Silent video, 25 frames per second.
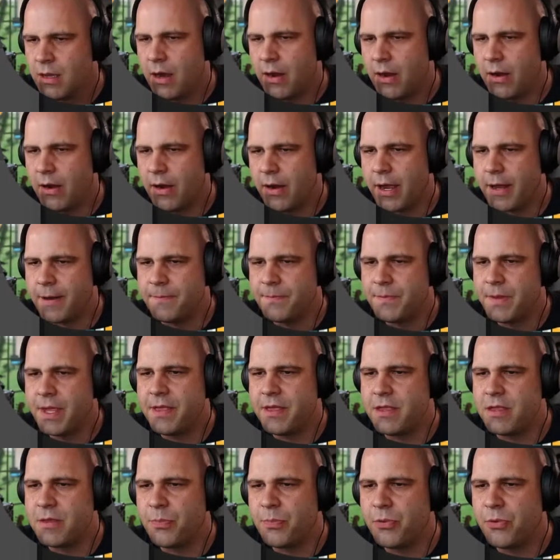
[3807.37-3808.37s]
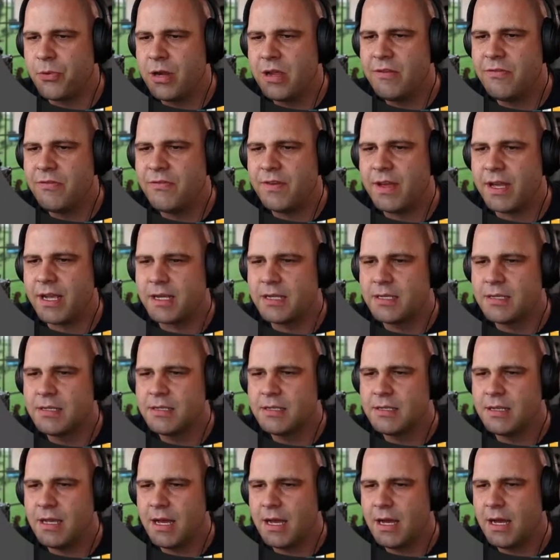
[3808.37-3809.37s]
All right, and then the
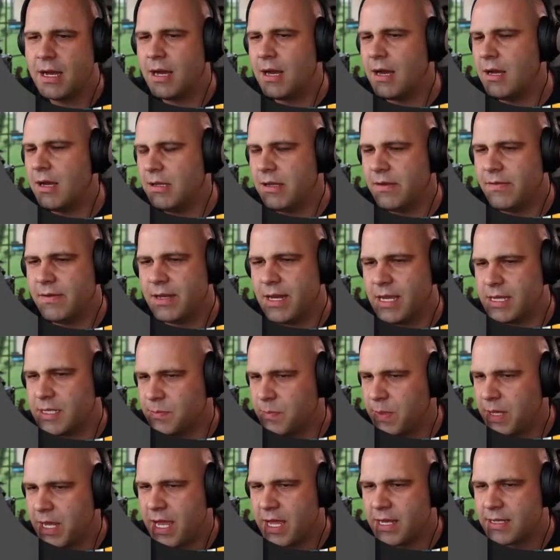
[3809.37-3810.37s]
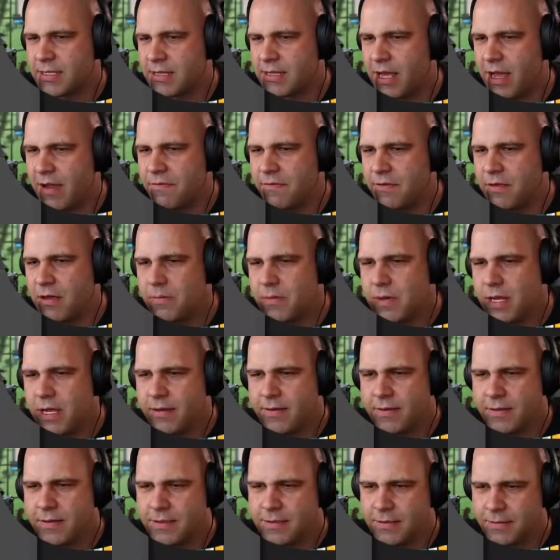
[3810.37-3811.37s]
prefix, I'll leave it as Behance Live
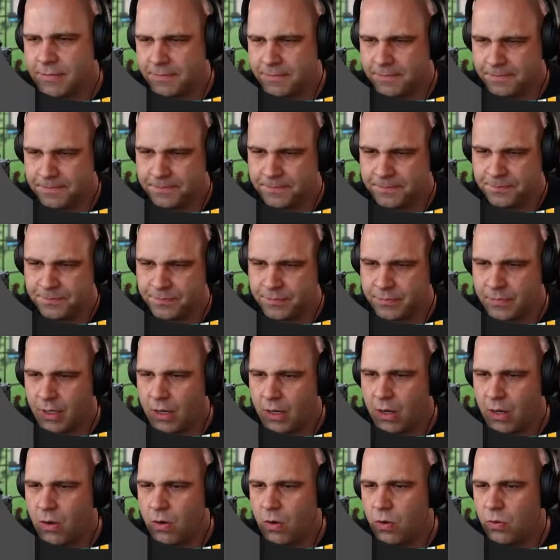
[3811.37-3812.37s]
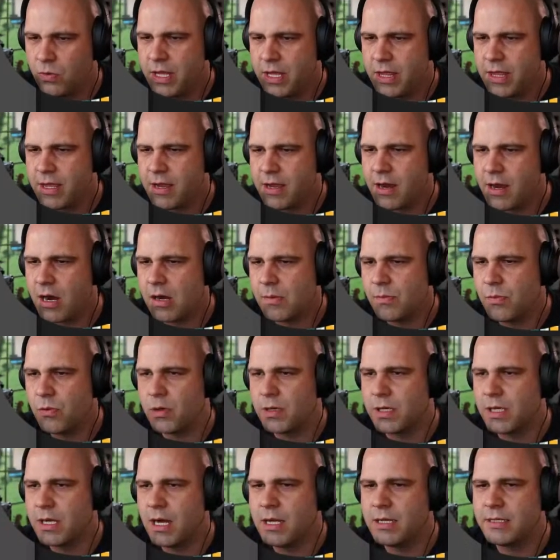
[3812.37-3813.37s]
Thumbnails. Only the
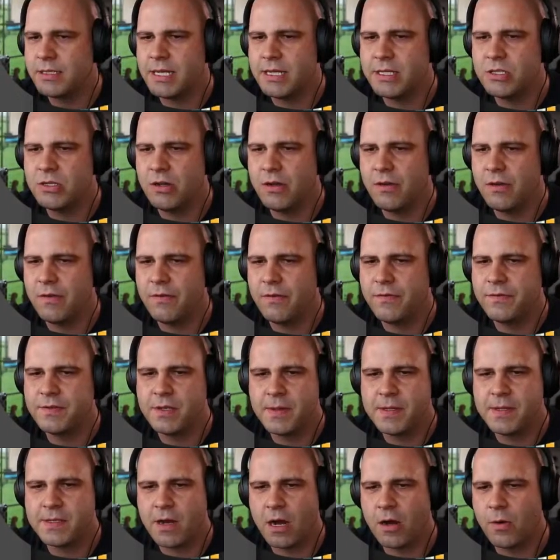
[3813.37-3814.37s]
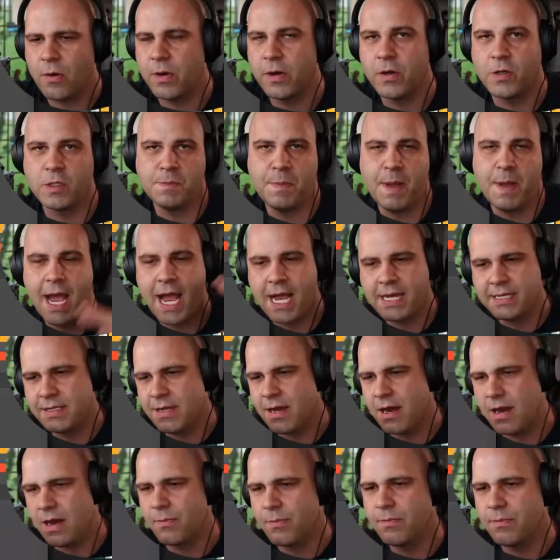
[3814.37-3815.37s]
artboard content. So if some of this artwork goes past
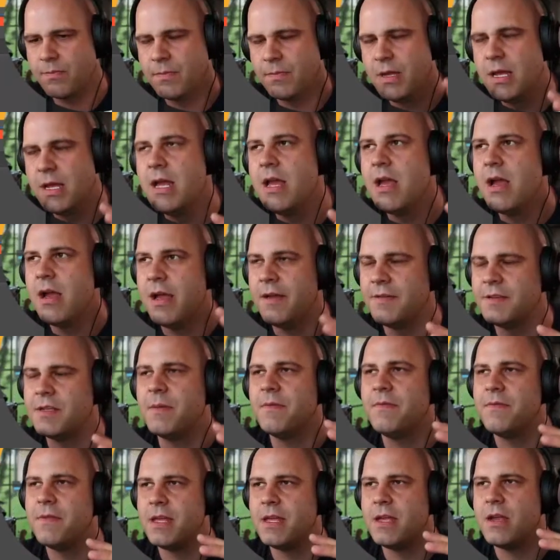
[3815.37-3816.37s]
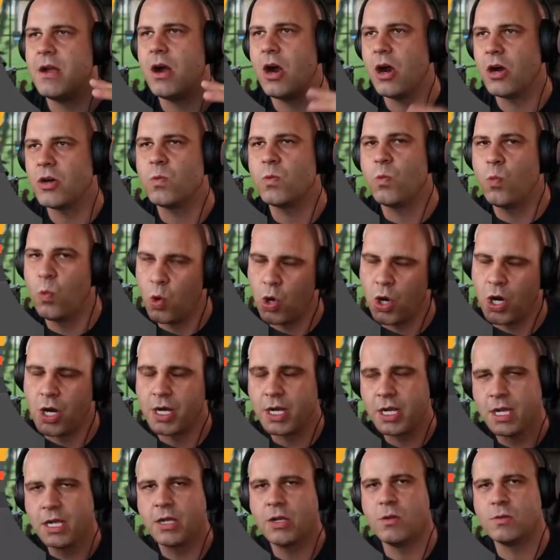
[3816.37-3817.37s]
the if some of the
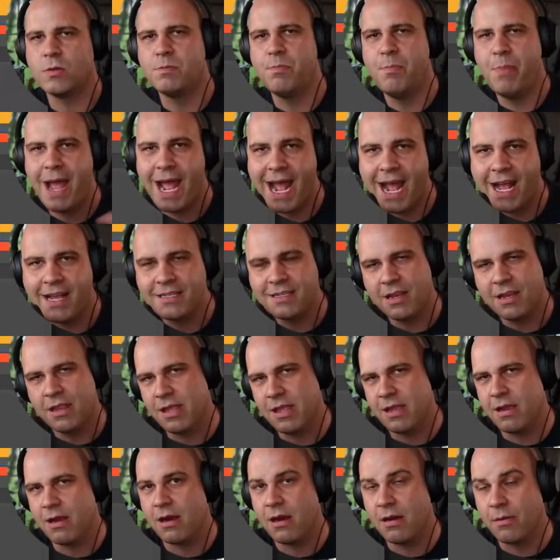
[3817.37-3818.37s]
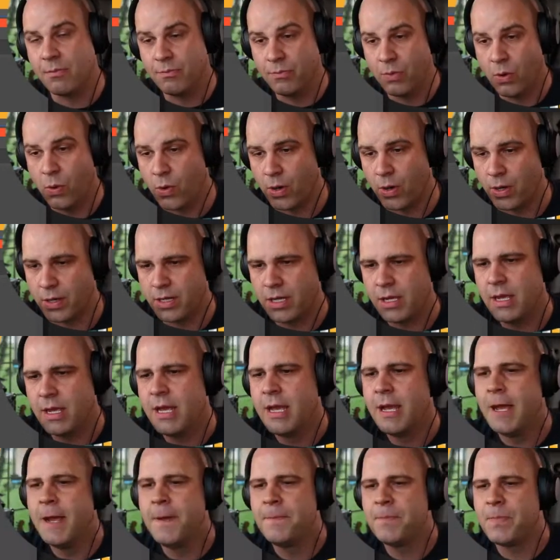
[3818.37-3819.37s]
artwork goes past the artboard,
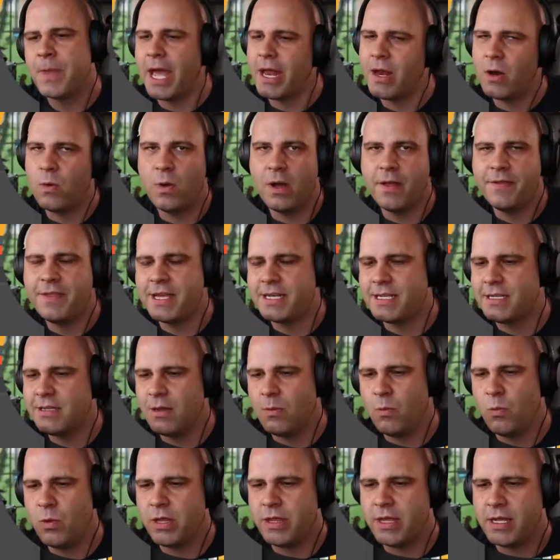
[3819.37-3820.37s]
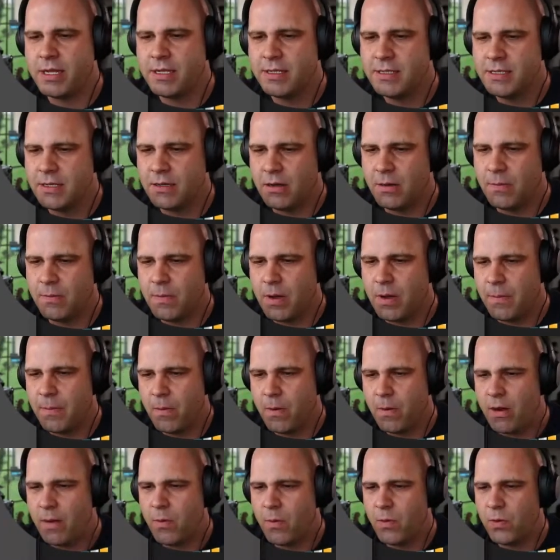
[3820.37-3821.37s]
I don't want that to come with it. So I'm
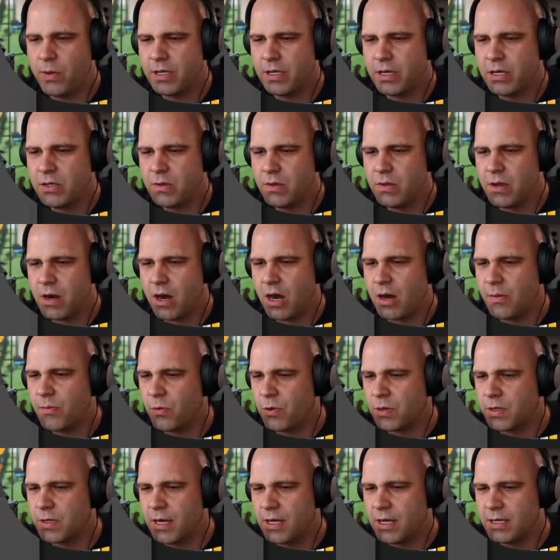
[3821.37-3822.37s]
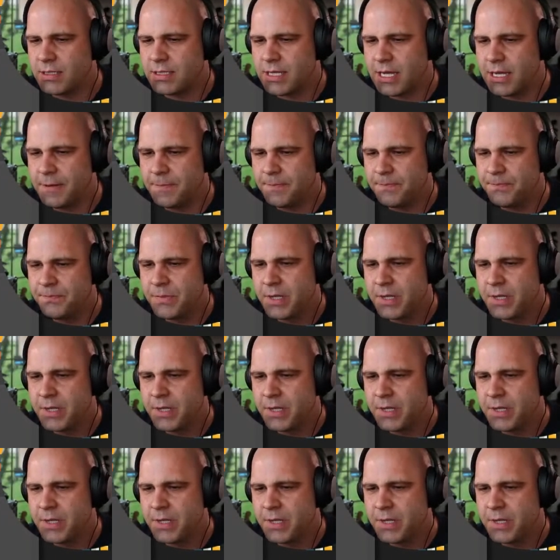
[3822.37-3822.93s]
only going to do the artboard content.